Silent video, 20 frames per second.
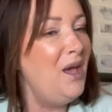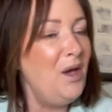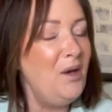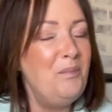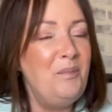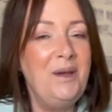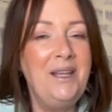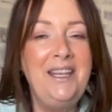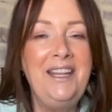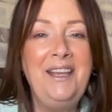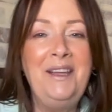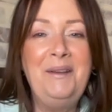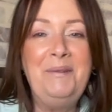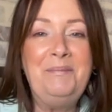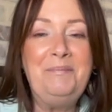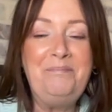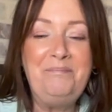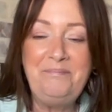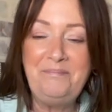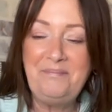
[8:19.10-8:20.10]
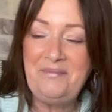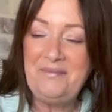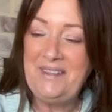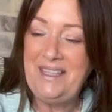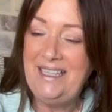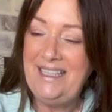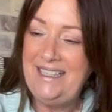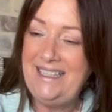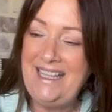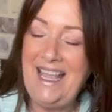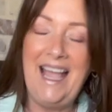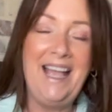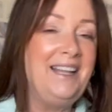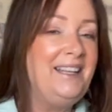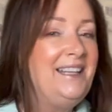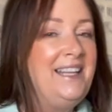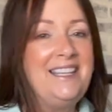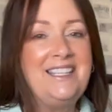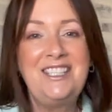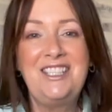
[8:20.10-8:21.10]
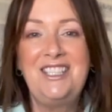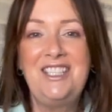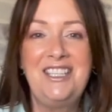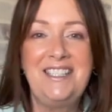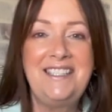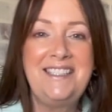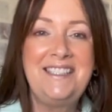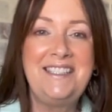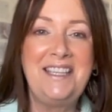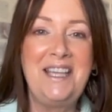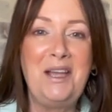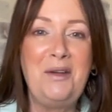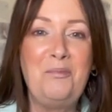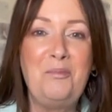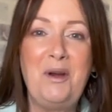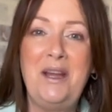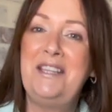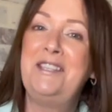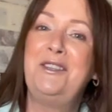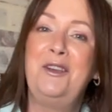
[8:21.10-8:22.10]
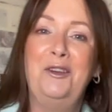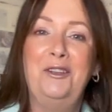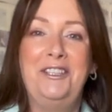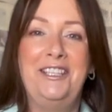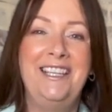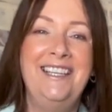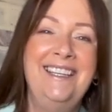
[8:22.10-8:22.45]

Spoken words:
But yeah, let's just press on.